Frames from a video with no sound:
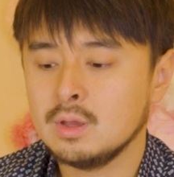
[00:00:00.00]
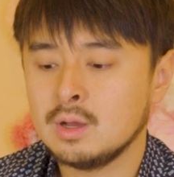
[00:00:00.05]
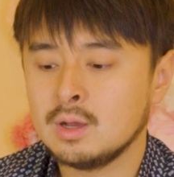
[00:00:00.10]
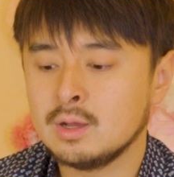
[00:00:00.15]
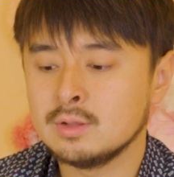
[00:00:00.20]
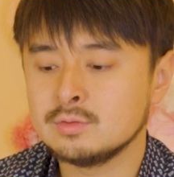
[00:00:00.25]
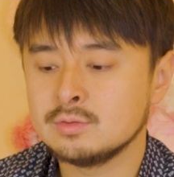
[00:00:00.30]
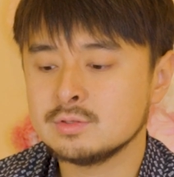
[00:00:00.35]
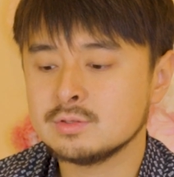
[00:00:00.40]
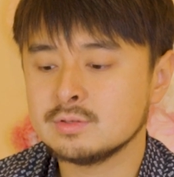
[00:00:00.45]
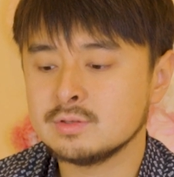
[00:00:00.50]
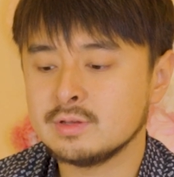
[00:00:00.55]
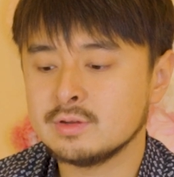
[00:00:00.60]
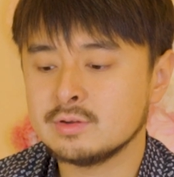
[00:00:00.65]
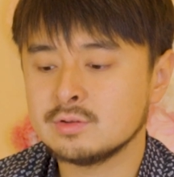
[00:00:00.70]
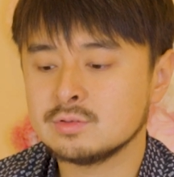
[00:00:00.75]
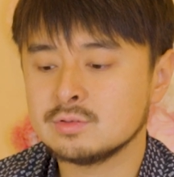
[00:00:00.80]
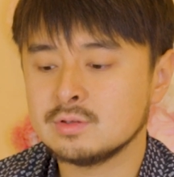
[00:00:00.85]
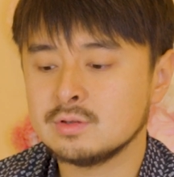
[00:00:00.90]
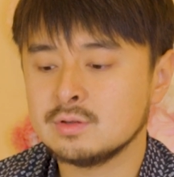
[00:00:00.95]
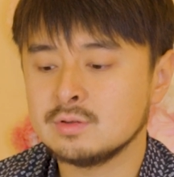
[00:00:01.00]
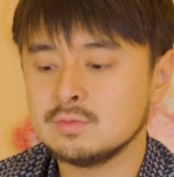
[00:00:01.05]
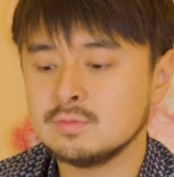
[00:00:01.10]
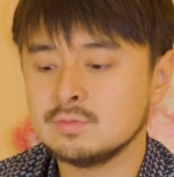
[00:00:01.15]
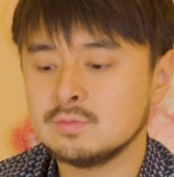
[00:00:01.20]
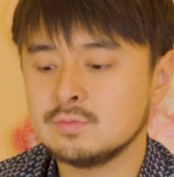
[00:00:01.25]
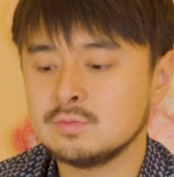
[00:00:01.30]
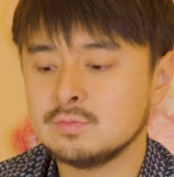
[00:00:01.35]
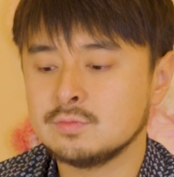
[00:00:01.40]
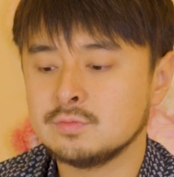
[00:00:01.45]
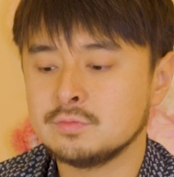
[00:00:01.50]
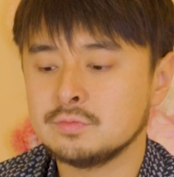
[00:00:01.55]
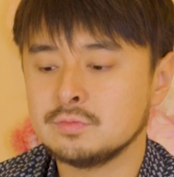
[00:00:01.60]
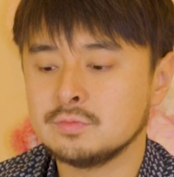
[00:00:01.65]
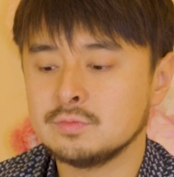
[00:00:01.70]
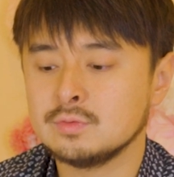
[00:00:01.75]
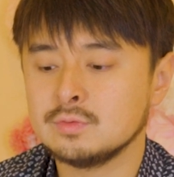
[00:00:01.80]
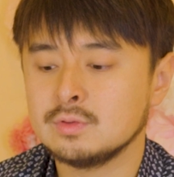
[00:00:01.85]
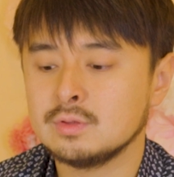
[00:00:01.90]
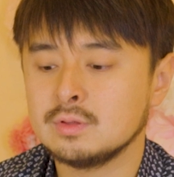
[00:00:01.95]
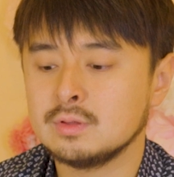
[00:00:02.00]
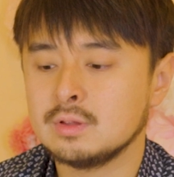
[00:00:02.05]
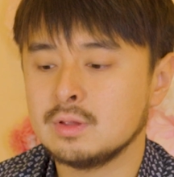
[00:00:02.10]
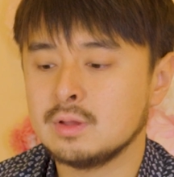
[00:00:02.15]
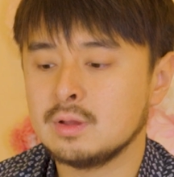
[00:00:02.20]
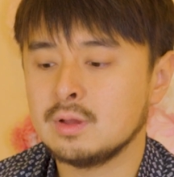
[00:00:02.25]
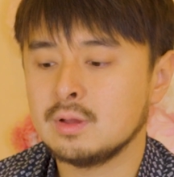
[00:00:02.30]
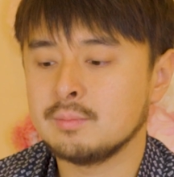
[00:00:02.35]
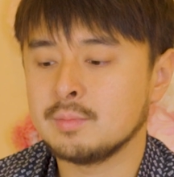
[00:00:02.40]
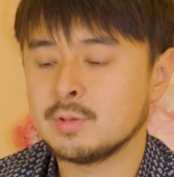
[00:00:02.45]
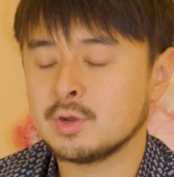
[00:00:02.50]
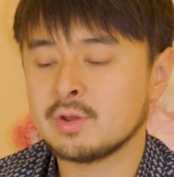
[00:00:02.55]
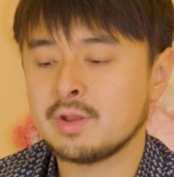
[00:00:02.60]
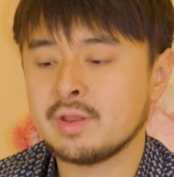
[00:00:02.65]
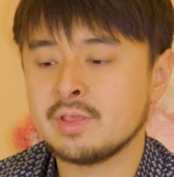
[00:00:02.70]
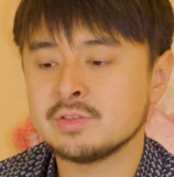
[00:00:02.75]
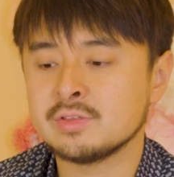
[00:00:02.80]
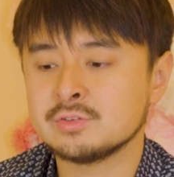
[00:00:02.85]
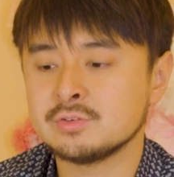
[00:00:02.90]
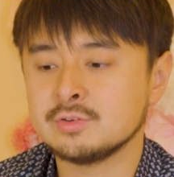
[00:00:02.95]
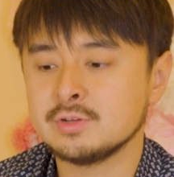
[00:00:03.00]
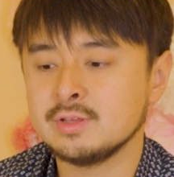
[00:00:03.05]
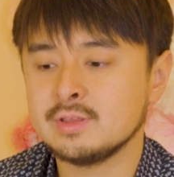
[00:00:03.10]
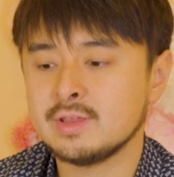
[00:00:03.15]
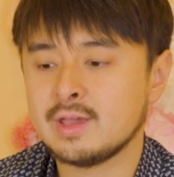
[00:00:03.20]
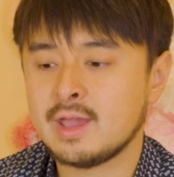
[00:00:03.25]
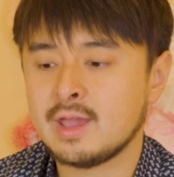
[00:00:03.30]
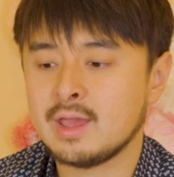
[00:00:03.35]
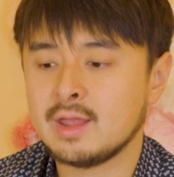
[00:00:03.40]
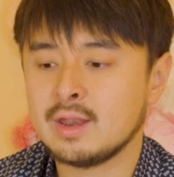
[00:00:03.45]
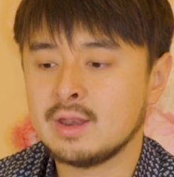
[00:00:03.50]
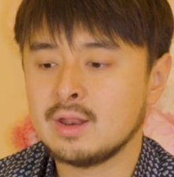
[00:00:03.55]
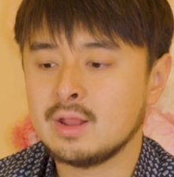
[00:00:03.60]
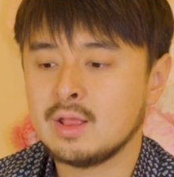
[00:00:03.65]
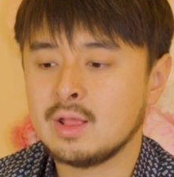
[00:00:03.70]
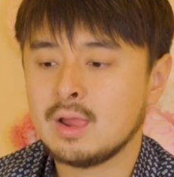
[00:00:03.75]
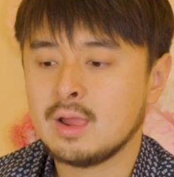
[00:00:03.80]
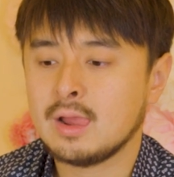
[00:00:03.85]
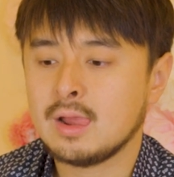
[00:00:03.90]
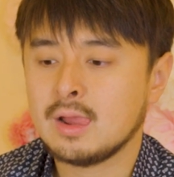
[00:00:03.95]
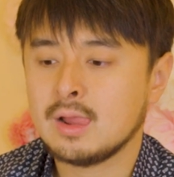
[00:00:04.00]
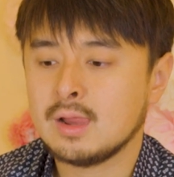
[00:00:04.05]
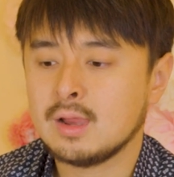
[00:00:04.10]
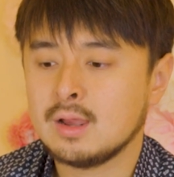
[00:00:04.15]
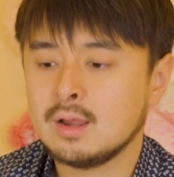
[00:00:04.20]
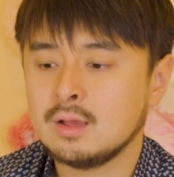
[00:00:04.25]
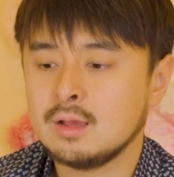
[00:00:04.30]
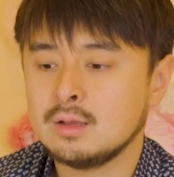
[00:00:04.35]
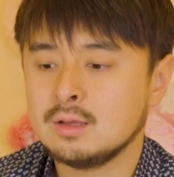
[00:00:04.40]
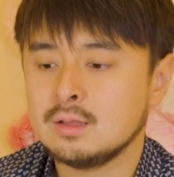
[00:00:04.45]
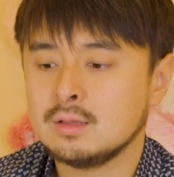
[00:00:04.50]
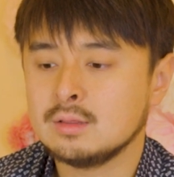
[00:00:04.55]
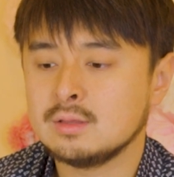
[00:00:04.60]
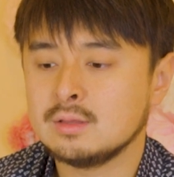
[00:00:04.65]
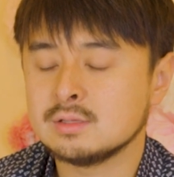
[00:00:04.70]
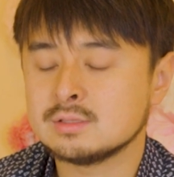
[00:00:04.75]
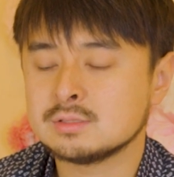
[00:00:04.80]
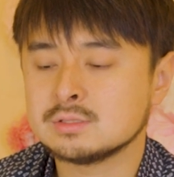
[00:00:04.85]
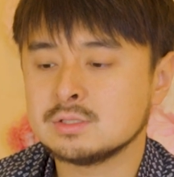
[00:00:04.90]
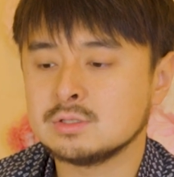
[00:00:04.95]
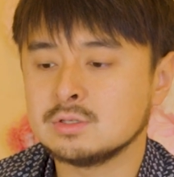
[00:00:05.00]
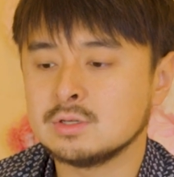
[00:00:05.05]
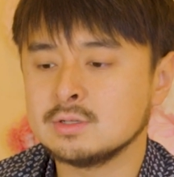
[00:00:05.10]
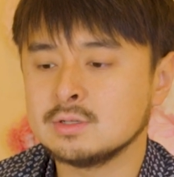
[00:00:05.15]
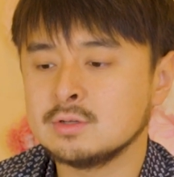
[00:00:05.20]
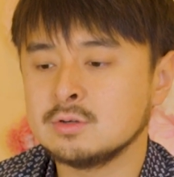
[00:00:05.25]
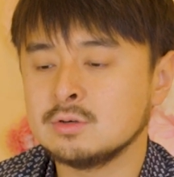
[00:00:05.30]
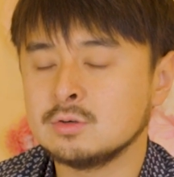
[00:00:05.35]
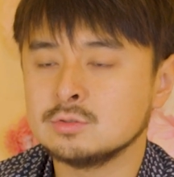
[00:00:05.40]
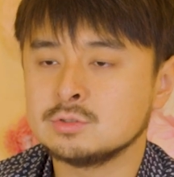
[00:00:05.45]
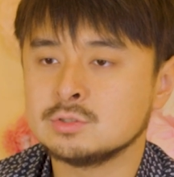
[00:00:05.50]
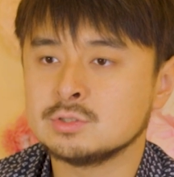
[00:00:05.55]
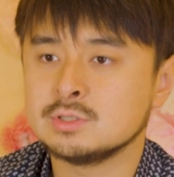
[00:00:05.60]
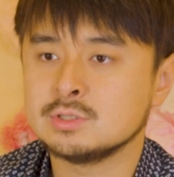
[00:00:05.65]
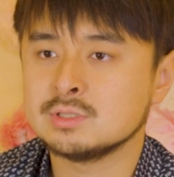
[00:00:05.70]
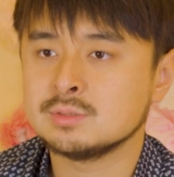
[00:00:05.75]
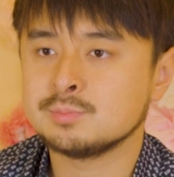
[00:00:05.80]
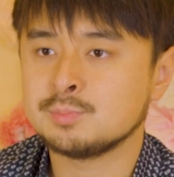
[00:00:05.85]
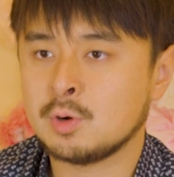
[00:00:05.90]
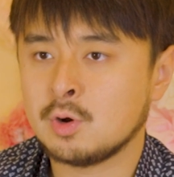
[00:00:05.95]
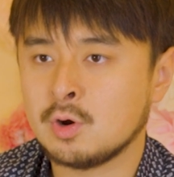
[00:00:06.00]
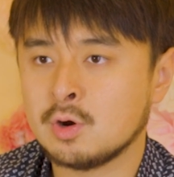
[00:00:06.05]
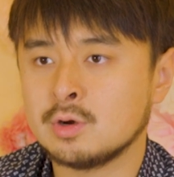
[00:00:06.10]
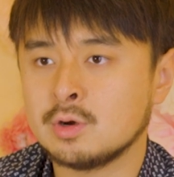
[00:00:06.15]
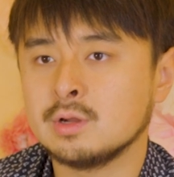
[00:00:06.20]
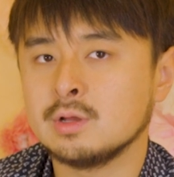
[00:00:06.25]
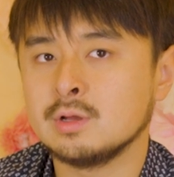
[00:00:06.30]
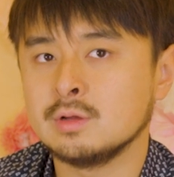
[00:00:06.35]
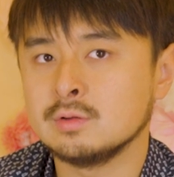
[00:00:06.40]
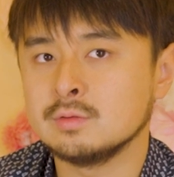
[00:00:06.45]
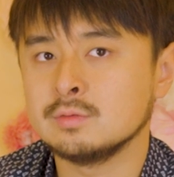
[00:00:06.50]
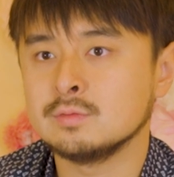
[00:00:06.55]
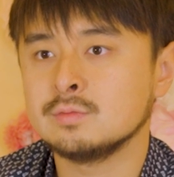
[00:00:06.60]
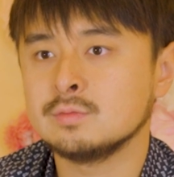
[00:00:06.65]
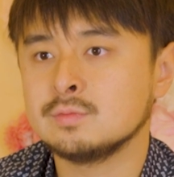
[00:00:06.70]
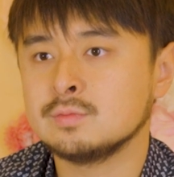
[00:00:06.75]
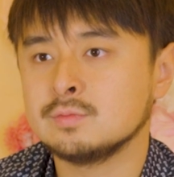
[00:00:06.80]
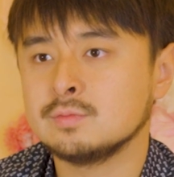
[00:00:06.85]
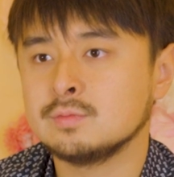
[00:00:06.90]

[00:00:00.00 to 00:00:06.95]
hundreds of years of American history that this gun culture is part of